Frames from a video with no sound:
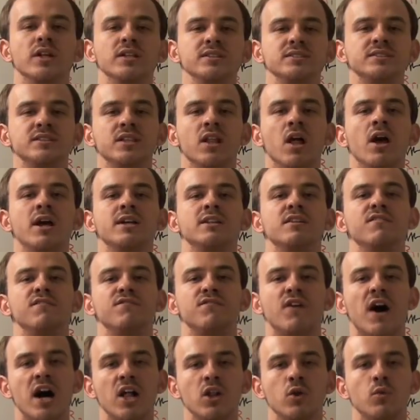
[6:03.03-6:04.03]
let's look at the
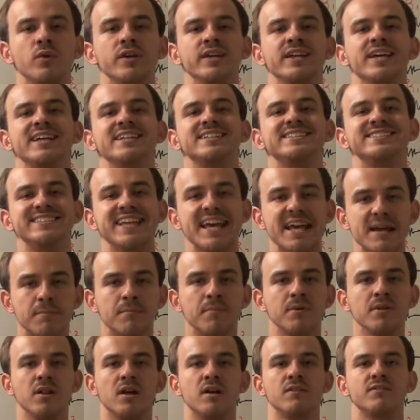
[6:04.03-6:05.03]
following
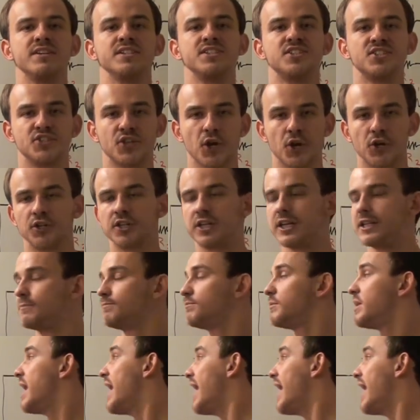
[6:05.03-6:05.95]
example of a circuit.